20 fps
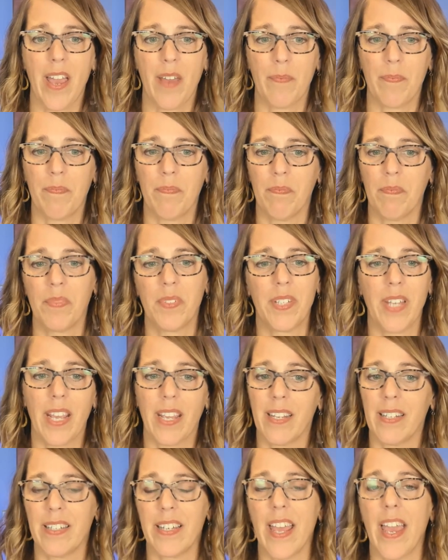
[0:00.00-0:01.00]
tab,
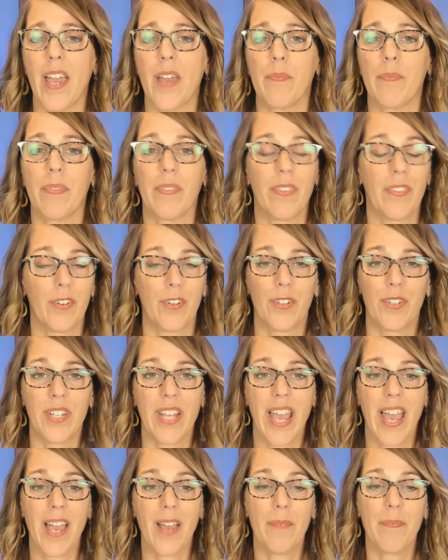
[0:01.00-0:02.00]
second tab, third
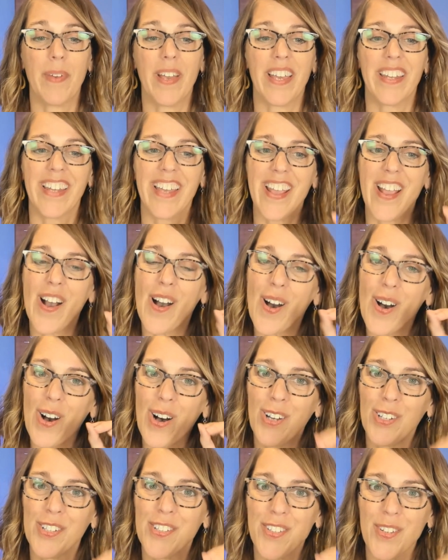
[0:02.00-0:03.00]
tab, and I
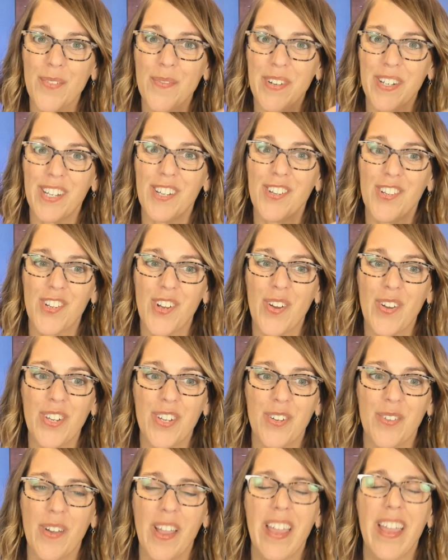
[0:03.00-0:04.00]
also want to show
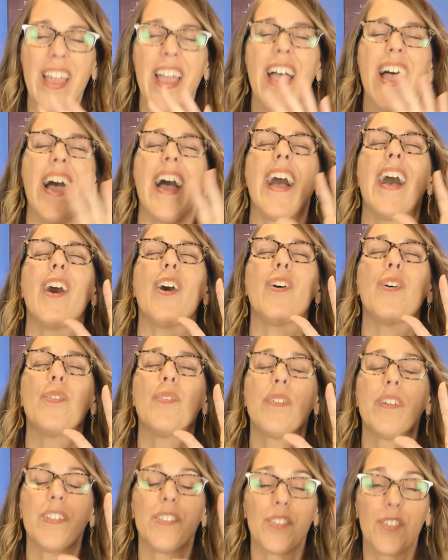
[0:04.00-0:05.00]
you
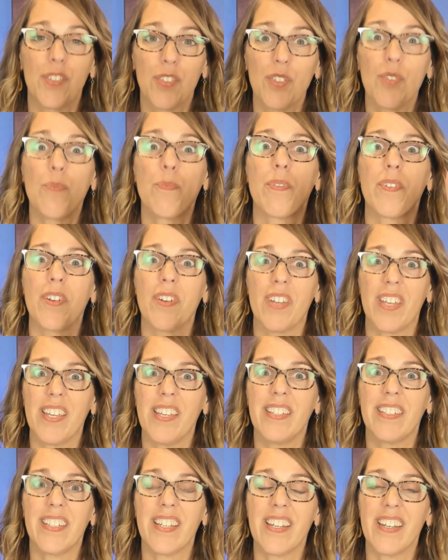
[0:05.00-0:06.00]
how super
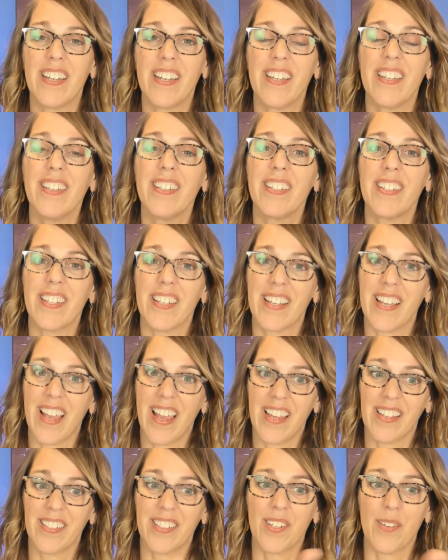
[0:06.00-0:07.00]
easy it is to
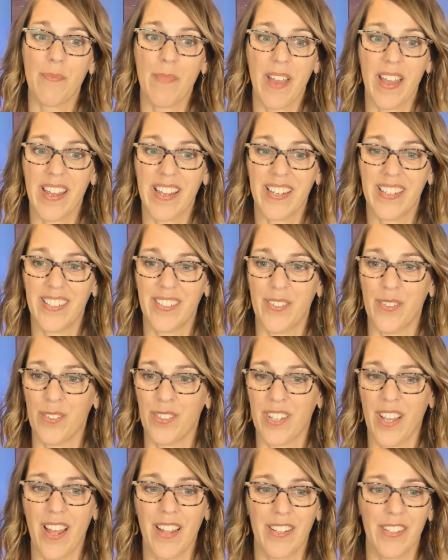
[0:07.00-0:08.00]
customize
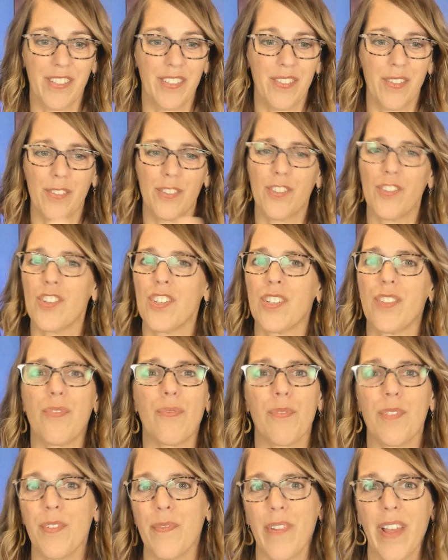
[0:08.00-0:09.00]
those colors. Those are just
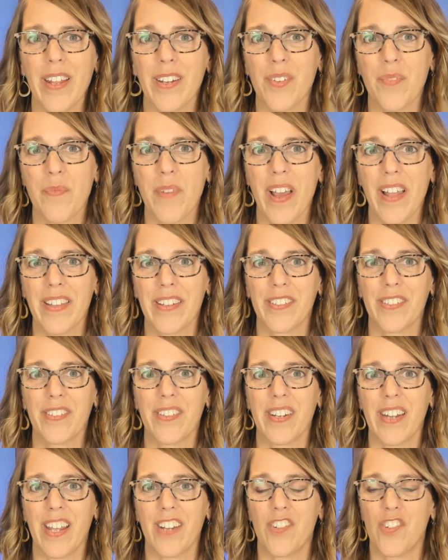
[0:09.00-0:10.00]
3 random
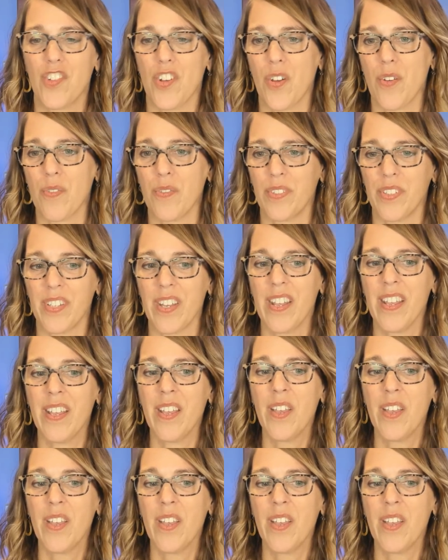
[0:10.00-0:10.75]
colors that I chose.